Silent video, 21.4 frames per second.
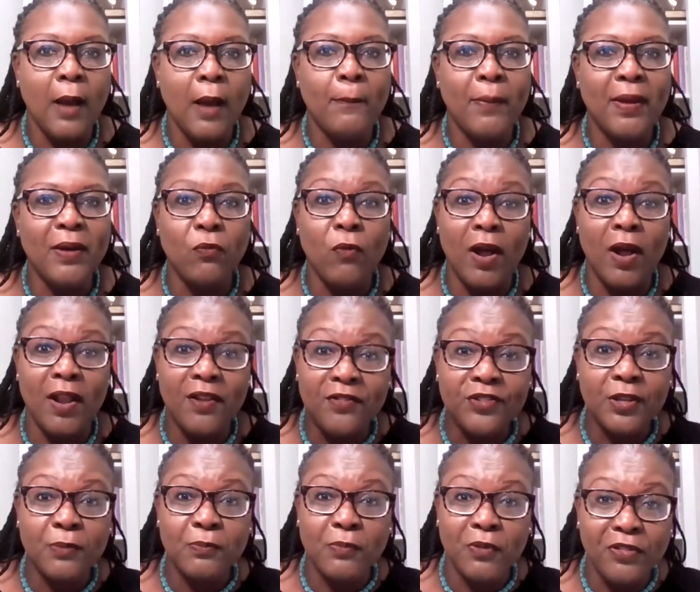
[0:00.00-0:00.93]
But one
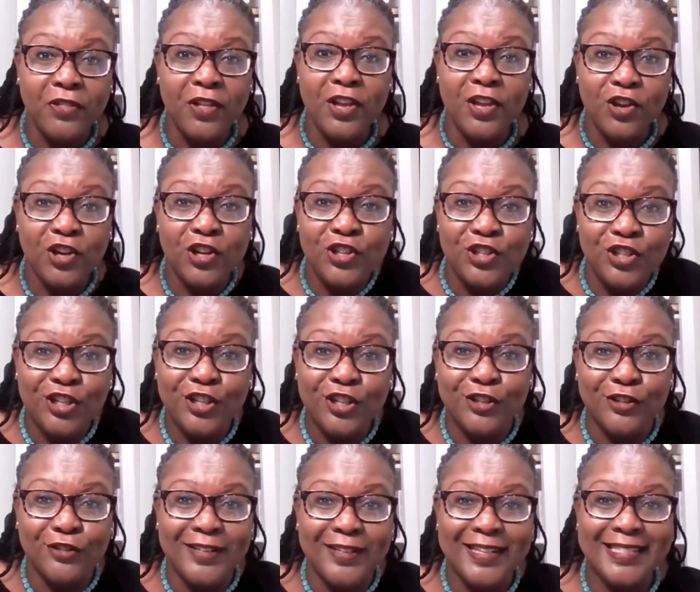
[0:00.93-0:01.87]
simple thing you can
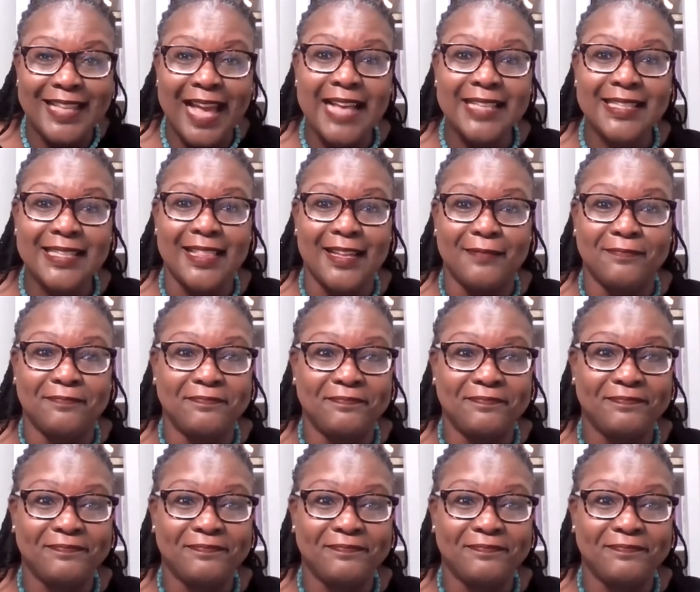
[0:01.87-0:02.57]
do is ask them